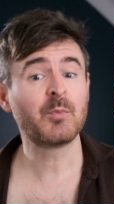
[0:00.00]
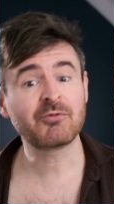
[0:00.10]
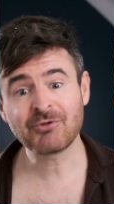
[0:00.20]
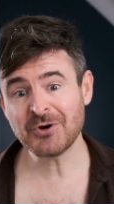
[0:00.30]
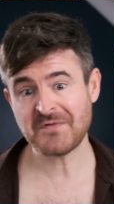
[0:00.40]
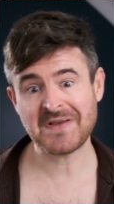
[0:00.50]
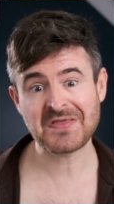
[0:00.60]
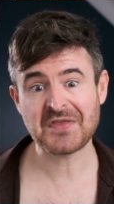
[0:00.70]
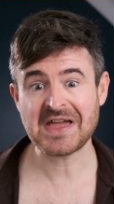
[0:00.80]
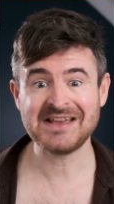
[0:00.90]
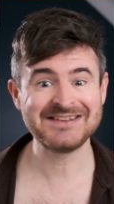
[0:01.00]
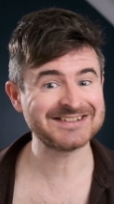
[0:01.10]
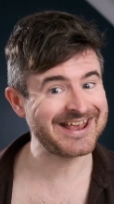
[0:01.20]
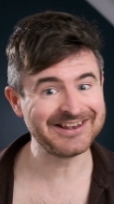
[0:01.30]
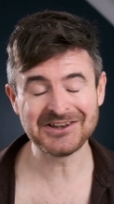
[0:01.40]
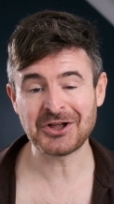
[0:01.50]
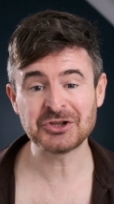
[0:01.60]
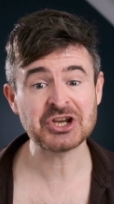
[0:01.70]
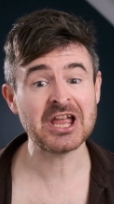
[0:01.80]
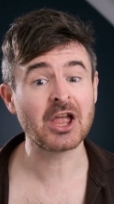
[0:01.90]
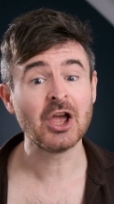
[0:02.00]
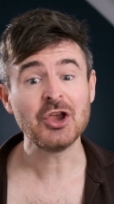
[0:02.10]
proving things in logic